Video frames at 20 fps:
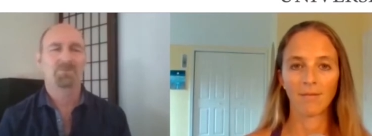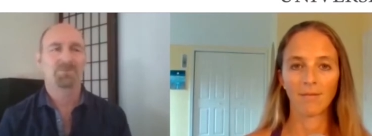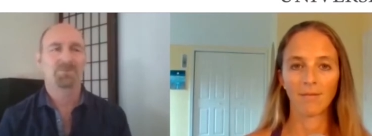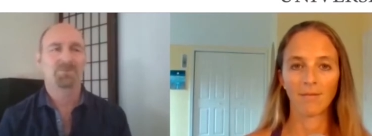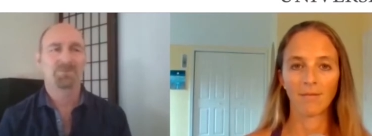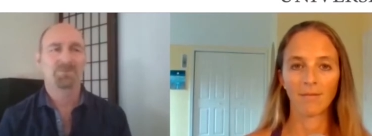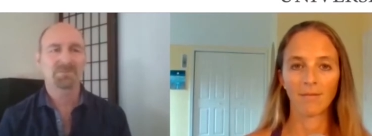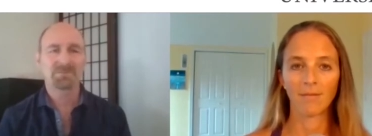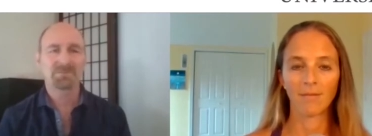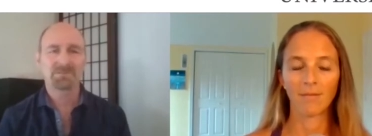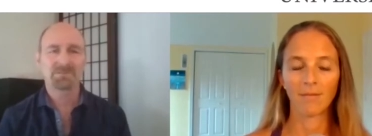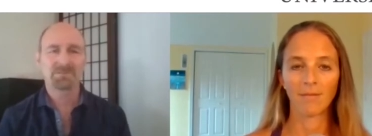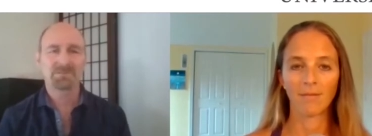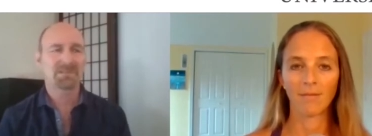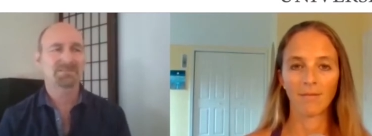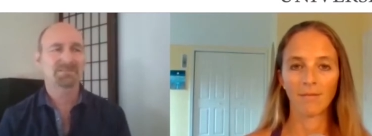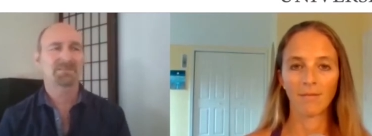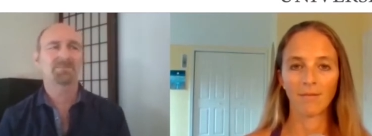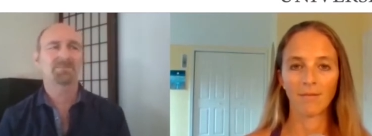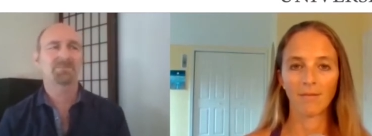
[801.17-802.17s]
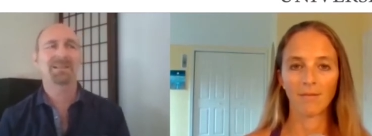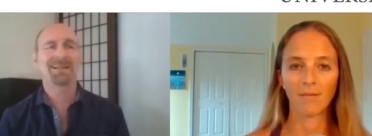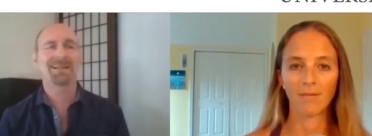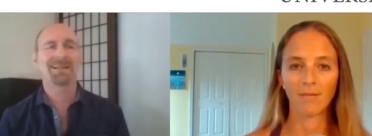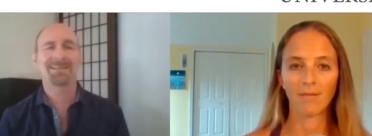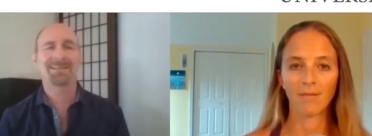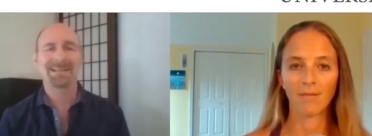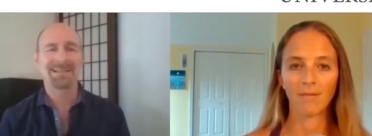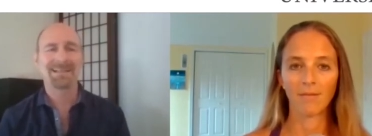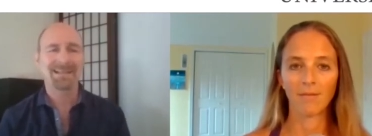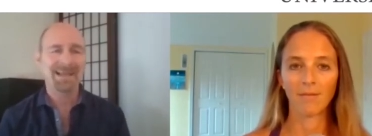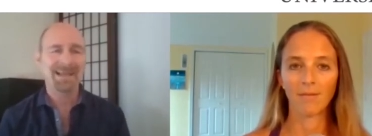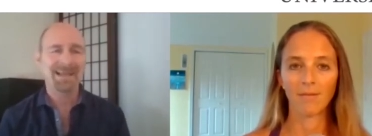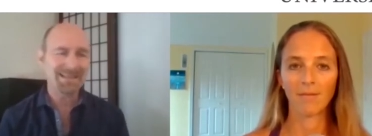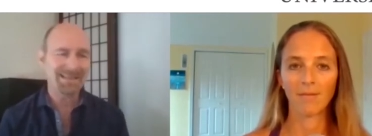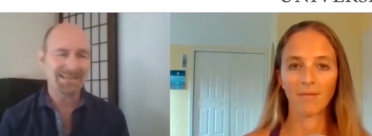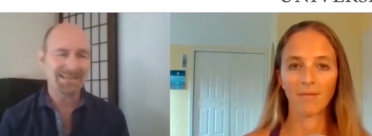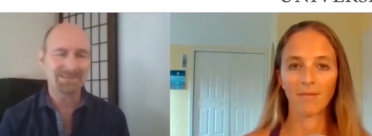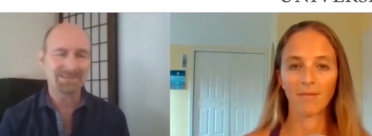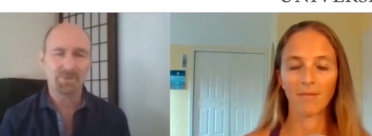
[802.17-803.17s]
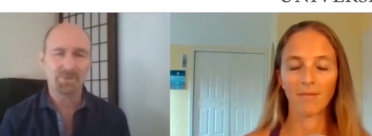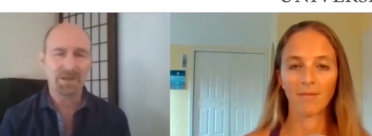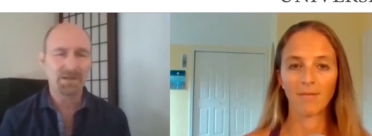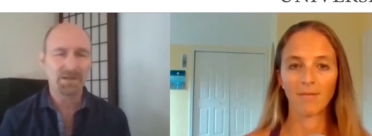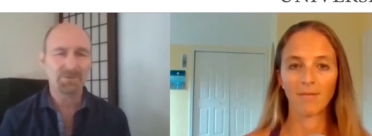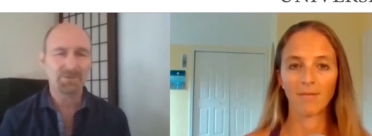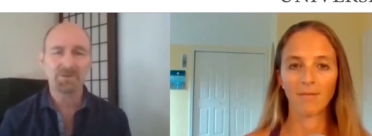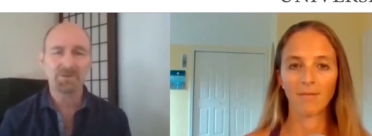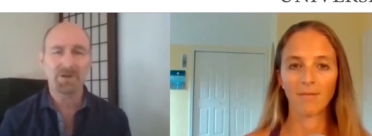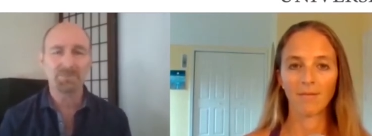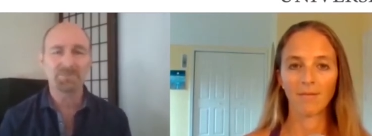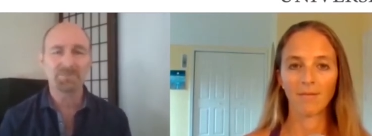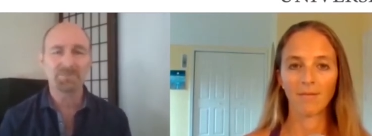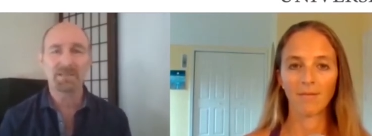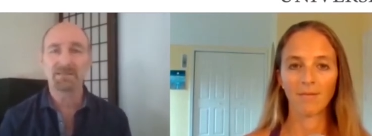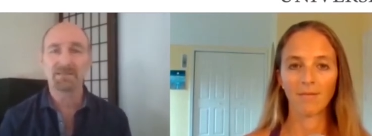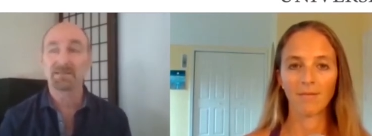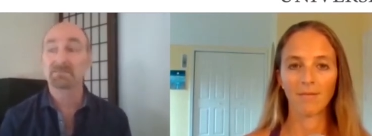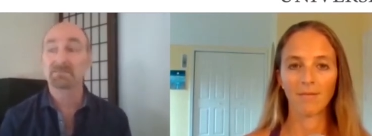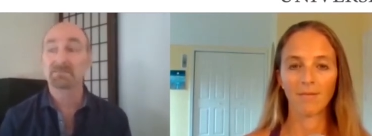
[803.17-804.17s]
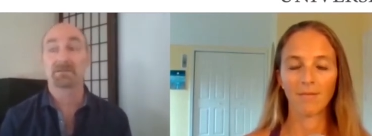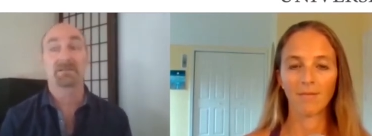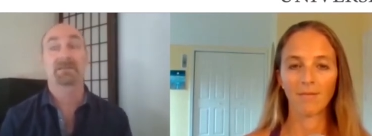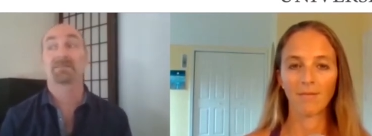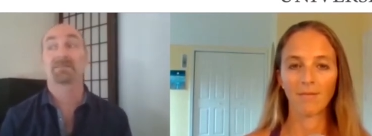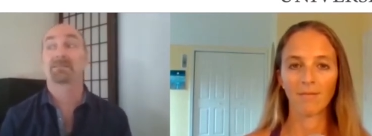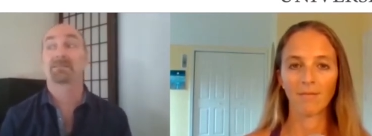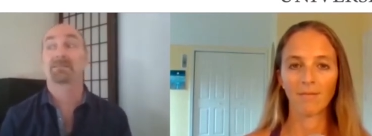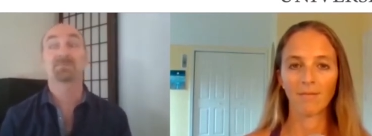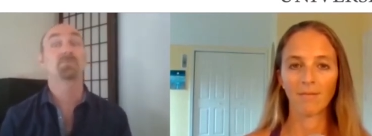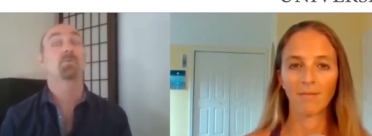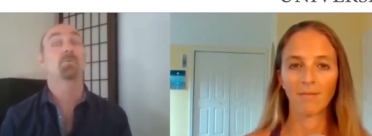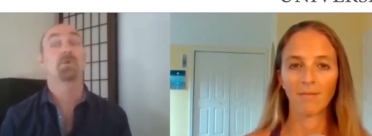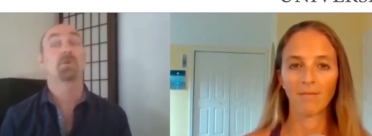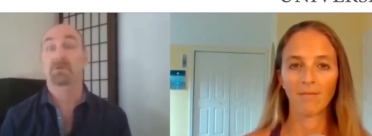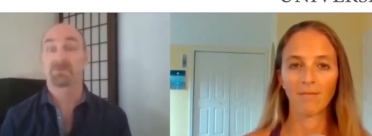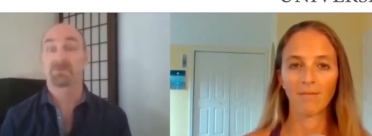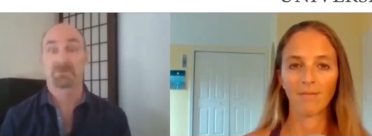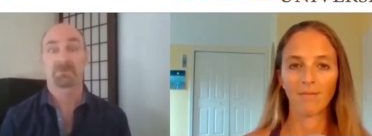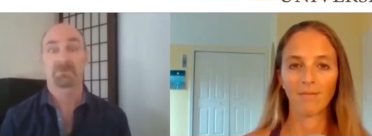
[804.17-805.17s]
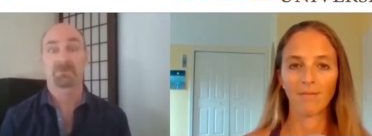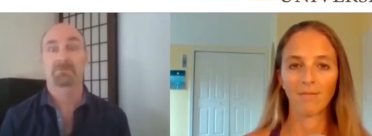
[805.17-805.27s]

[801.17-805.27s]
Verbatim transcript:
Speaker 1: this looks like something out of the 90s. Why don't you update this? They're like, this works.